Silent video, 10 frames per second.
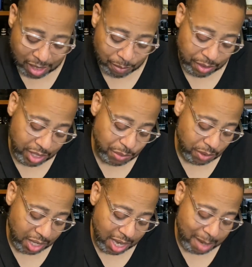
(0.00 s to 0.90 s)
When this
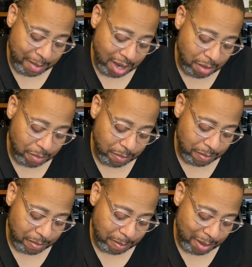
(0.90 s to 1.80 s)
one came out,
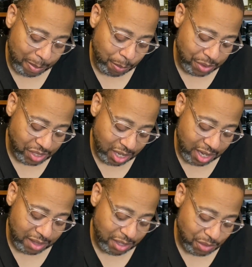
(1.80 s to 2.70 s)
people were
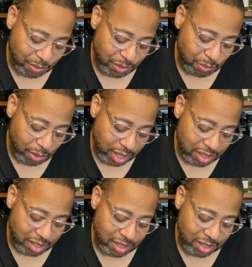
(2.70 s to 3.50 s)
saying this was what